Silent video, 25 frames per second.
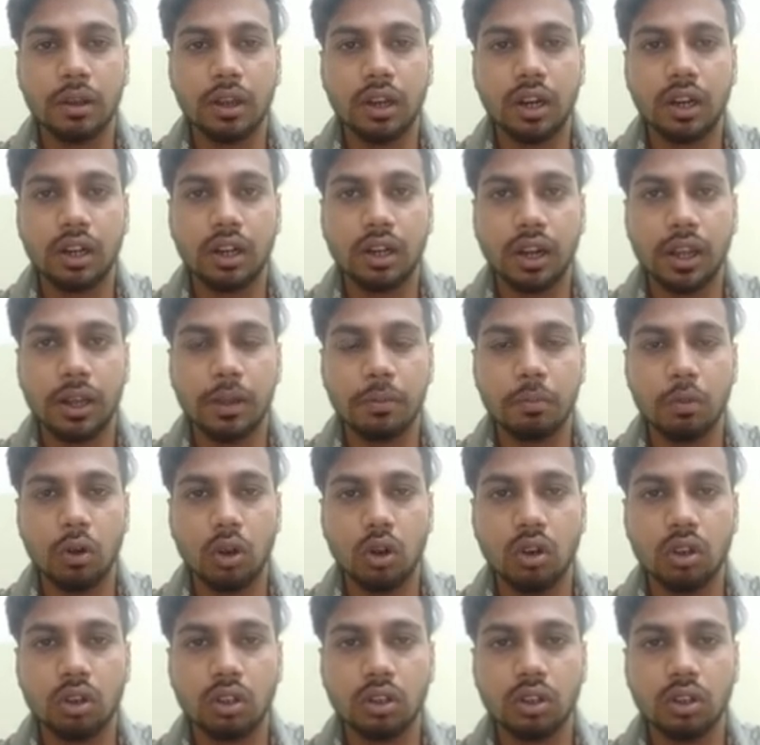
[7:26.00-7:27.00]
try
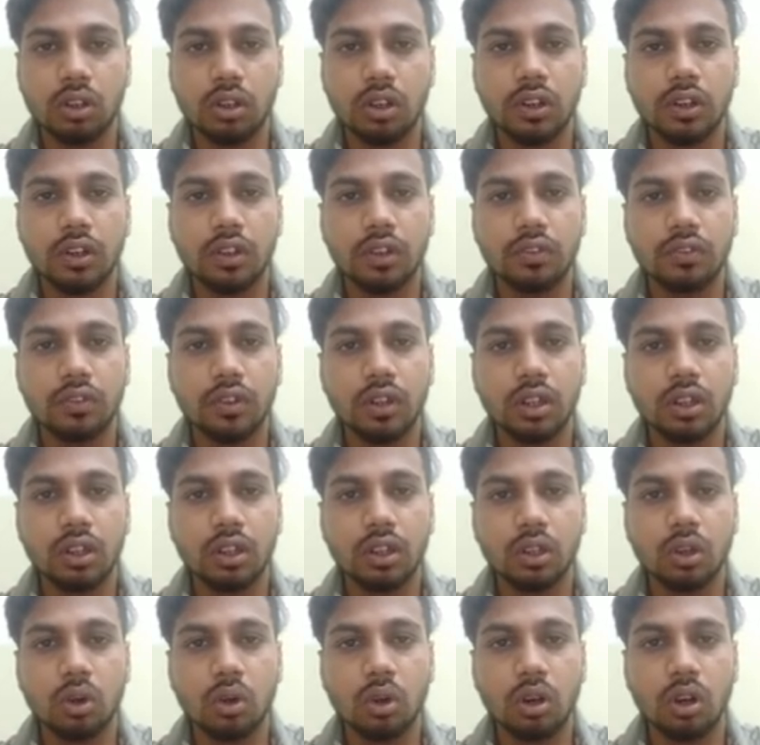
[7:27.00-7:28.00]
block
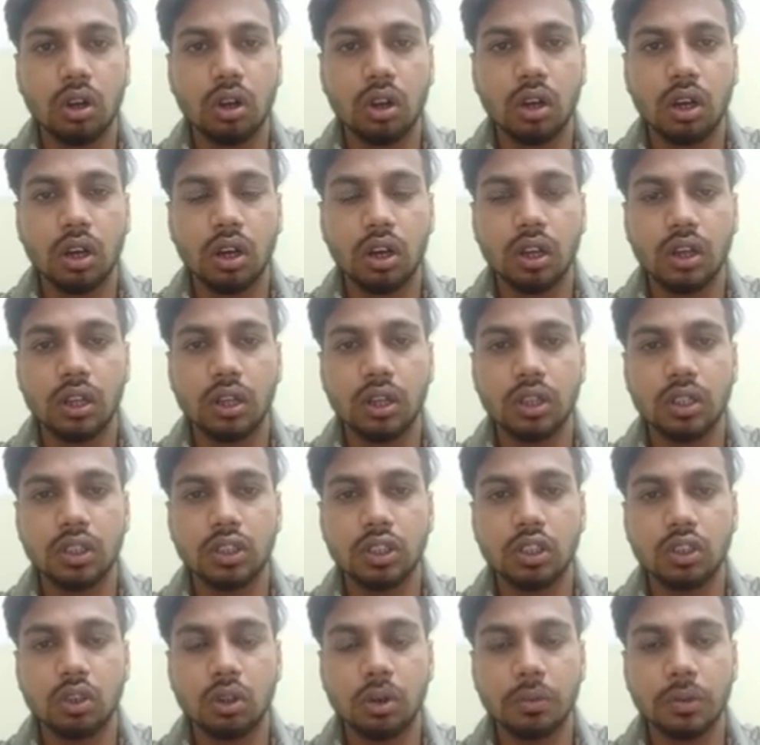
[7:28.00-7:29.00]
will go
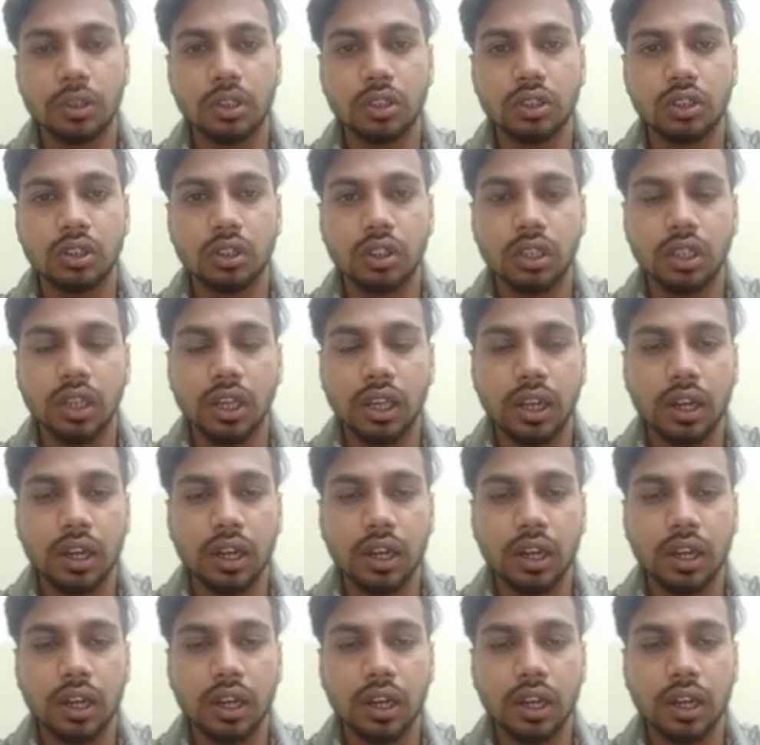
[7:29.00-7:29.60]
stop executing,